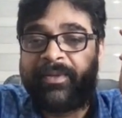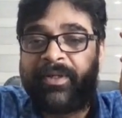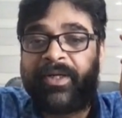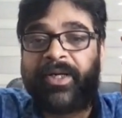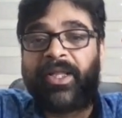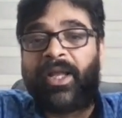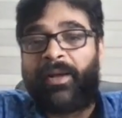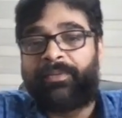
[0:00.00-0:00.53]

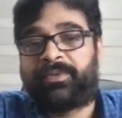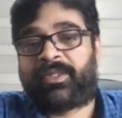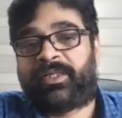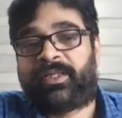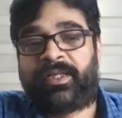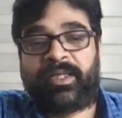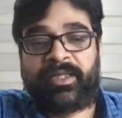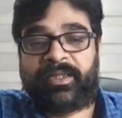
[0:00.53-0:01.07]
D option,
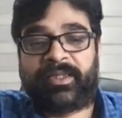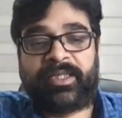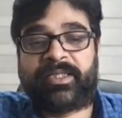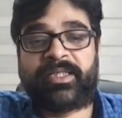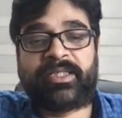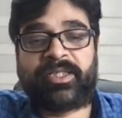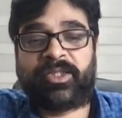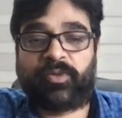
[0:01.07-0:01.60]
this
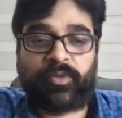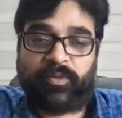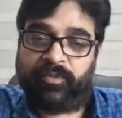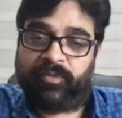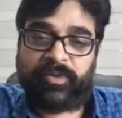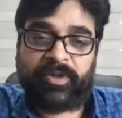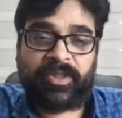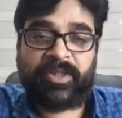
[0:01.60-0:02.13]
is true.
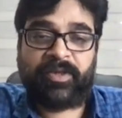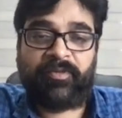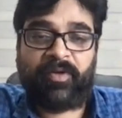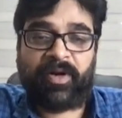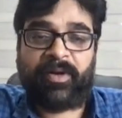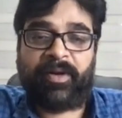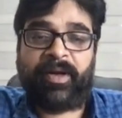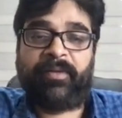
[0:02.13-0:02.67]
This is the
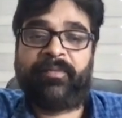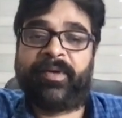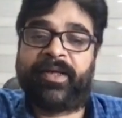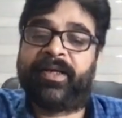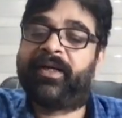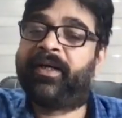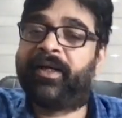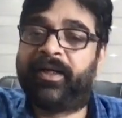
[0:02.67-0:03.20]
for every
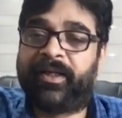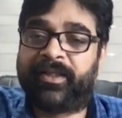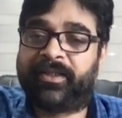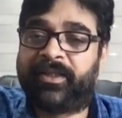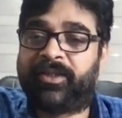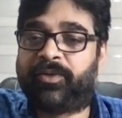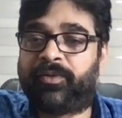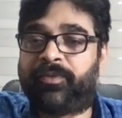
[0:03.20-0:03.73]

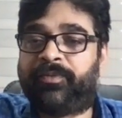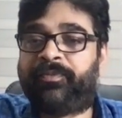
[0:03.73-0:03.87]
condition true.